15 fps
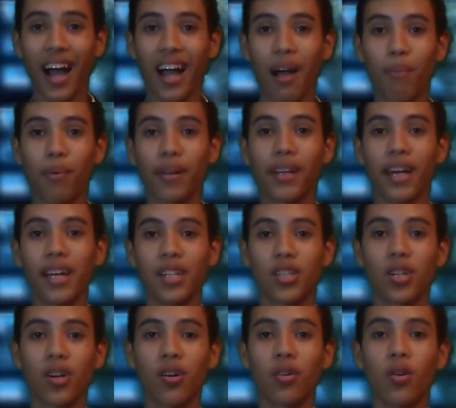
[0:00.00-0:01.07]
An
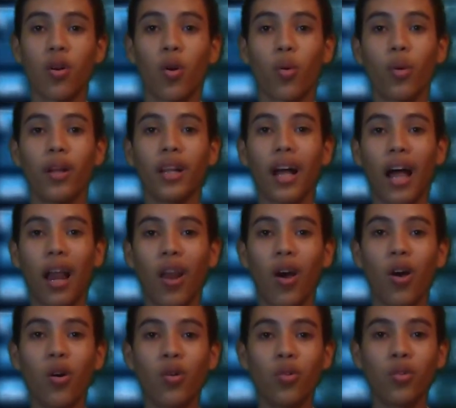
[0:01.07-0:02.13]
application will
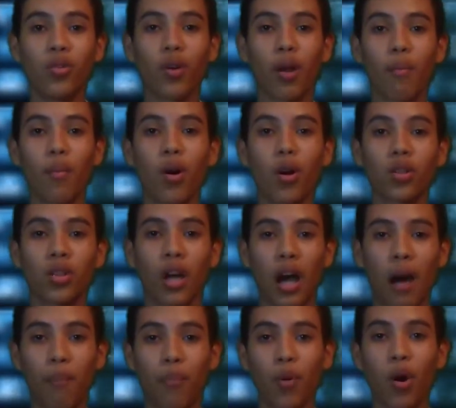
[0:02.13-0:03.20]
allow remote
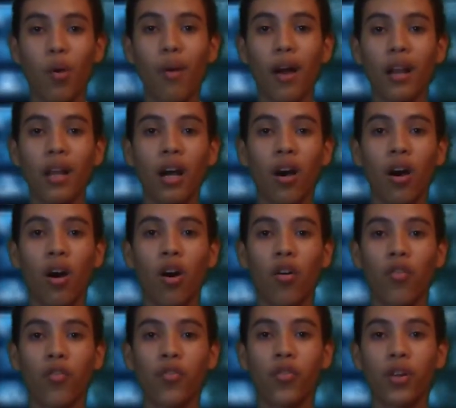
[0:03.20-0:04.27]
approval
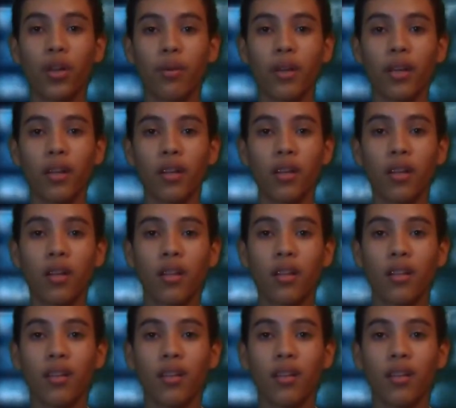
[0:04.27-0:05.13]
of driving